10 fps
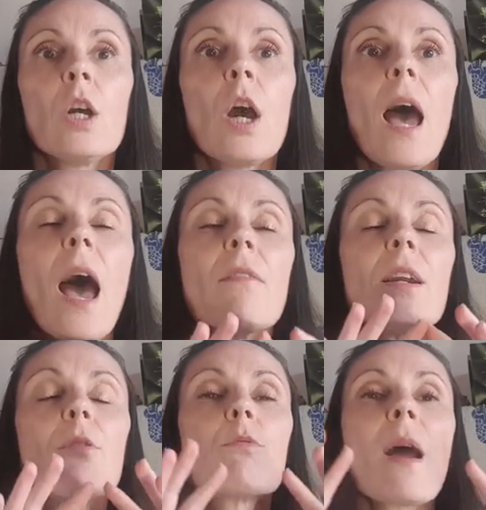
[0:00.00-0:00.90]
Having
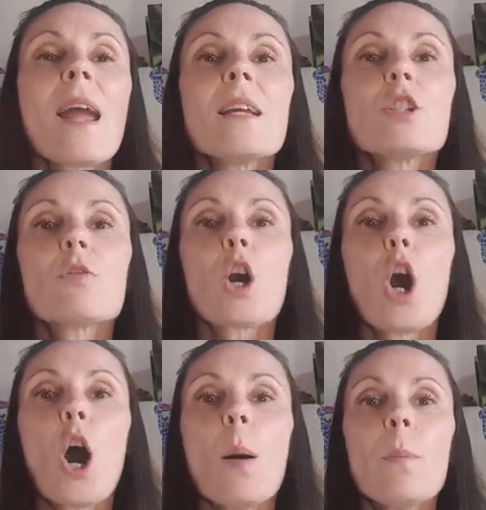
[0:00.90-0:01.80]
a range of
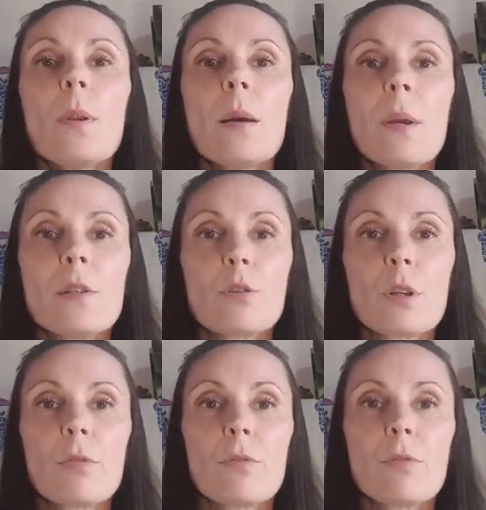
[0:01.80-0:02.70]

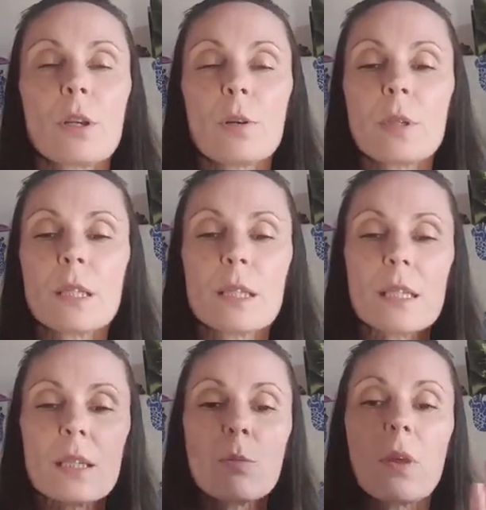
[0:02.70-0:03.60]
complementary
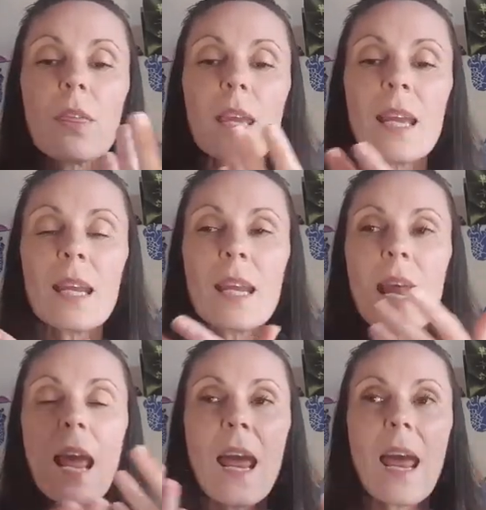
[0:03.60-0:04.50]
frequencies within
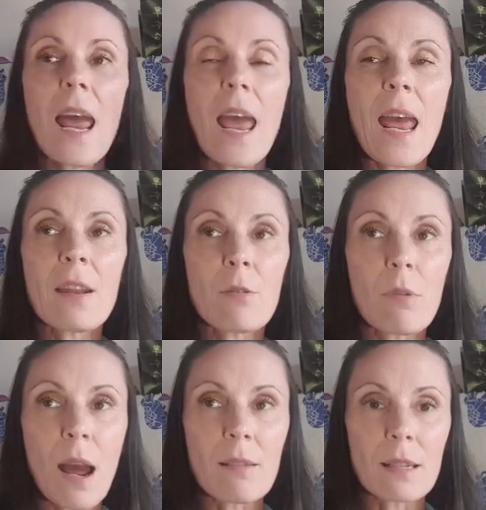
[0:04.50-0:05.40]
and
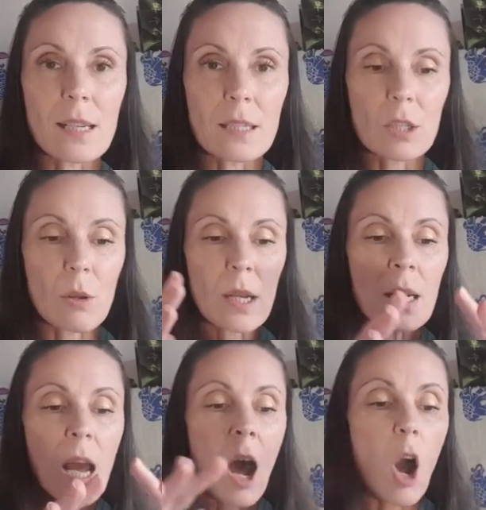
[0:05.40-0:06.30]
around us, so in
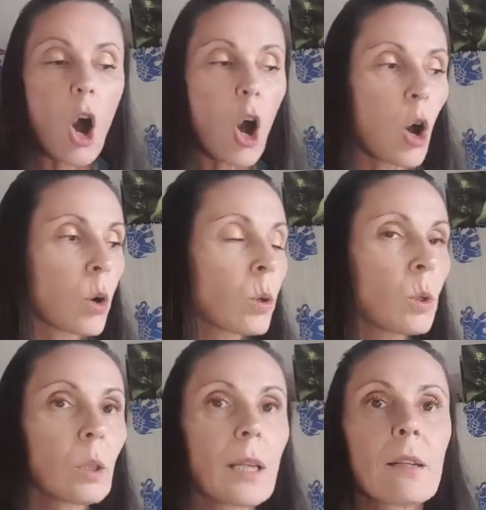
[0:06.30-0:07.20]
our
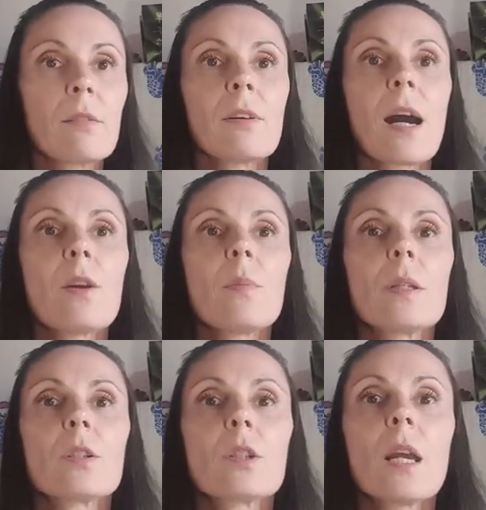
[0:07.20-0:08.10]
whole
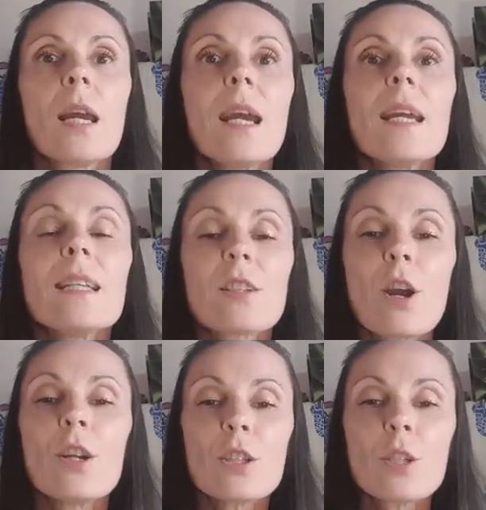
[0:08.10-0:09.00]
environment, is
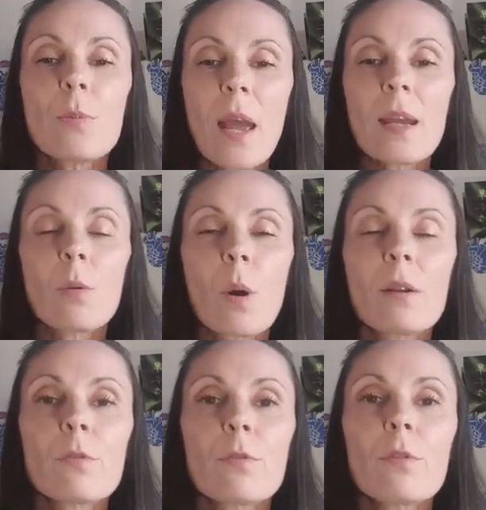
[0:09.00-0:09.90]
going to make
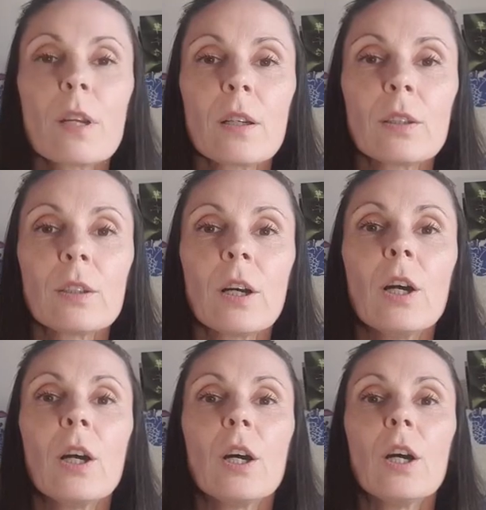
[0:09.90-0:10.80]
one feel
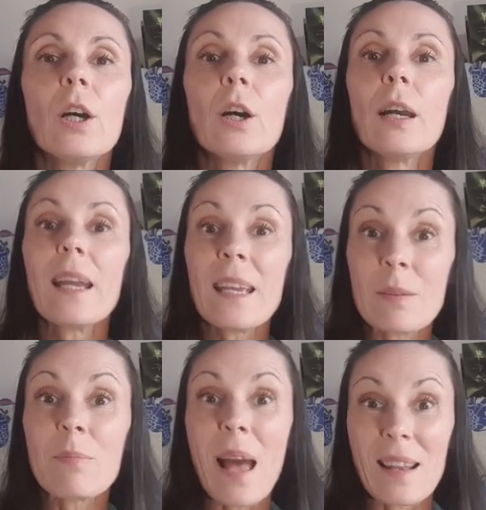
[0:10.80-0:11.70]

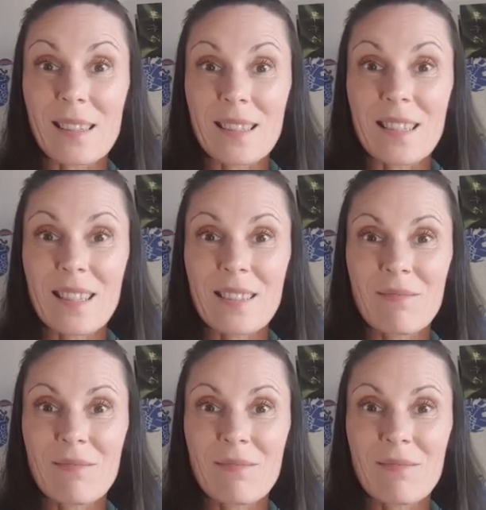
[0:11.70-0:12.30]
in balance.